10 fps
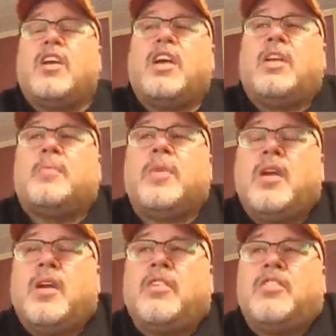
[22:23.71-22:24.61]
And
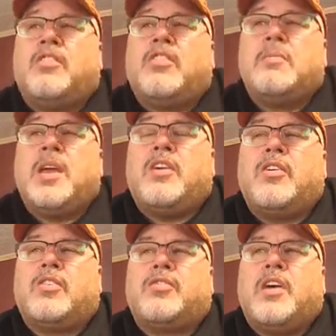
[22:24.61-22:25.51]
since the meat
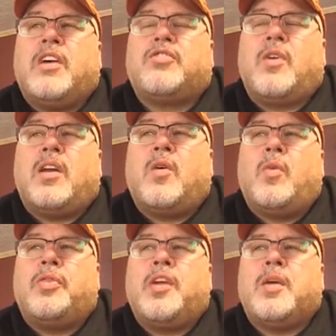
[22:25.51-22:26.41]
cooks faster, I
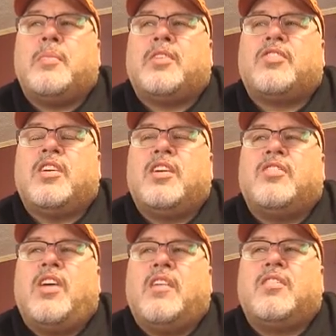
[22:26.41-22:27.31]
don't think my
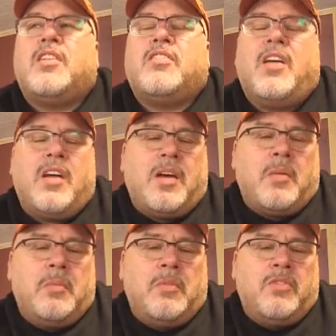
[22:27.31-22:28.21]
skin's having the
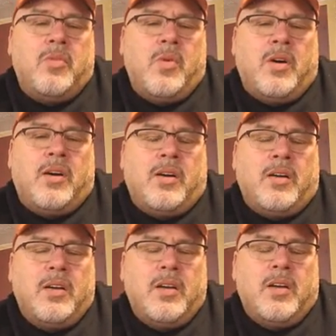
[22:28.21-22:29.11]
time to
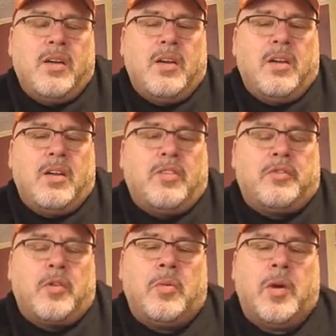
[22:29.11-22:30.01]

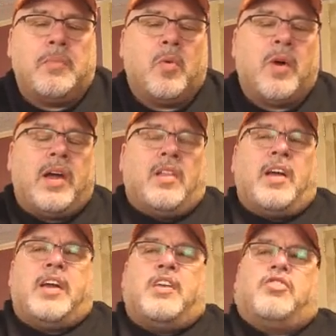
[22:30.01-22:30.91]
firm up the way I
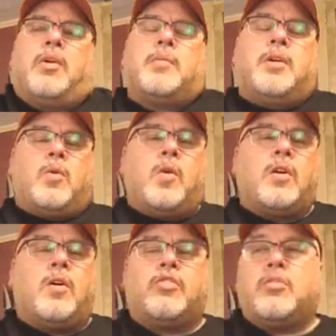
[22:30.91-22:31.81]
like it. So I'm going to
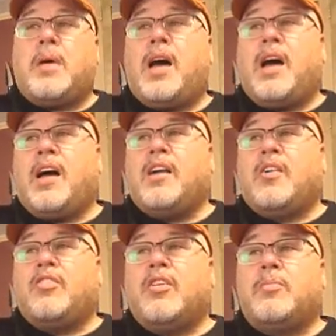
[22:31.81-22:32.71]
work on some
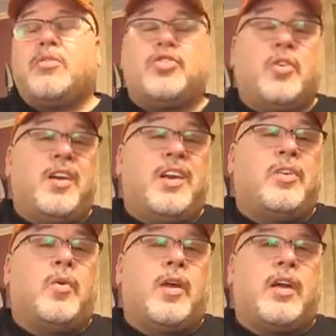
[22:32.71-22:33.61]
higher temperature
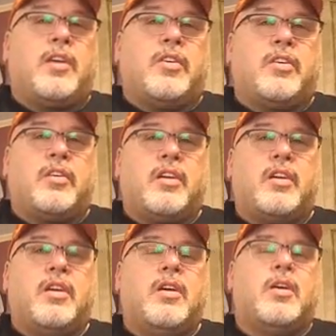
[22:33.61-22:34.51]
indirect cooking
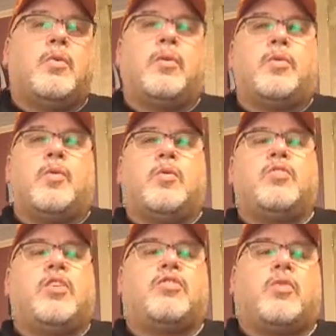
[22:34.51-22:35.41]
with the
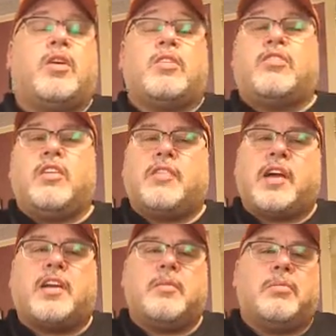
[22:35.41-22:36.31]
rotisserie and see if I
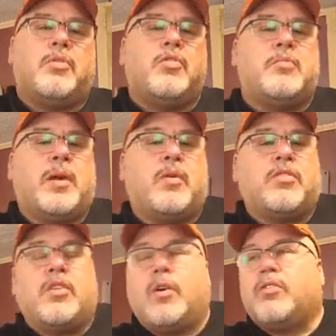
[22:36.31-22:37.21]
can improve my
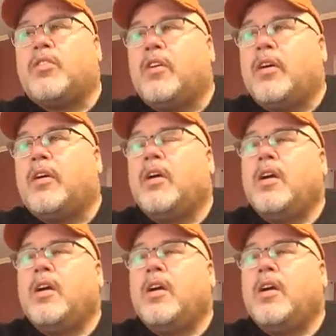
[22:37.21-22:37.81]
results there.